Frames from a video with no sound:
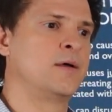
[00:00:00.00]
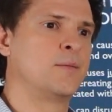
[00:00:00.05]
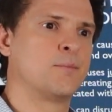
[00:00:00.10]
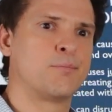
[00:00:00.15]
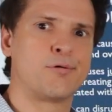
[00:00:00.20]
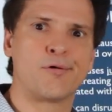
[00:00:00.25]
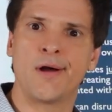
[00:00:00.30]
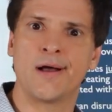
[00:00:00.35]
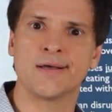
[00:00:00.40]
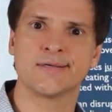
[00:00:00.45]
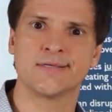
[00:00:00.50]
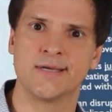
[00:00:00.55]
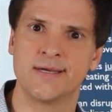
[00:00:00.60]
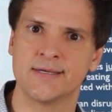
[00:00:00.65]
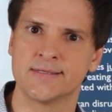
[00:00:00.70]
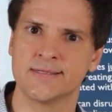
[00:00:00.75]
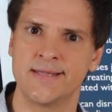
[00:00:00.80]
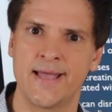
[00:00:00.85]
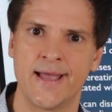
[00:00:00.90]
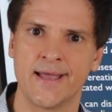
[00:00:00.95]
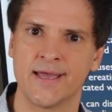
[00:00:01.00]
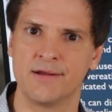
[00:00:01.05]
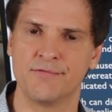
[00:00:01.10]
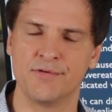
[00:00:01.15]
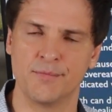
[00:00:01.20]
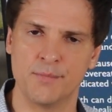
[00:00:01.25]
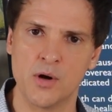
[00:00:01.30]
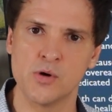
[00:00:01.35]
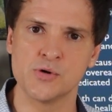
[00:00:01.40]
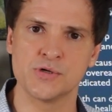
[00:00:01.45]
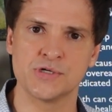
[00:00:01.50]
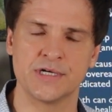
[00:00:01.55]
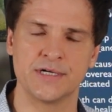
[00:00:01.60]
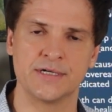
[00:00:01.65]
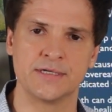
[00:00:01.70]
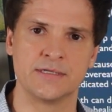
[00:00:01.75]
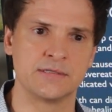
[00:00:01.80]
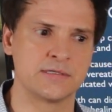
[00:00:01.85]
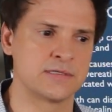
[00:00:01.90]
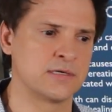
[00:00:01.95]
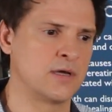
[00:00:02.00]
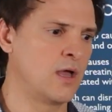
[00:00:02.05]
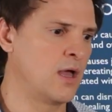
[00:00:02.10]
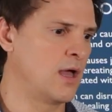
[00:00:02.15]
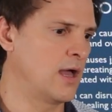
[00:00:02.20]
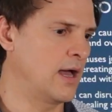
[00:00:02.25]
process negative emotions.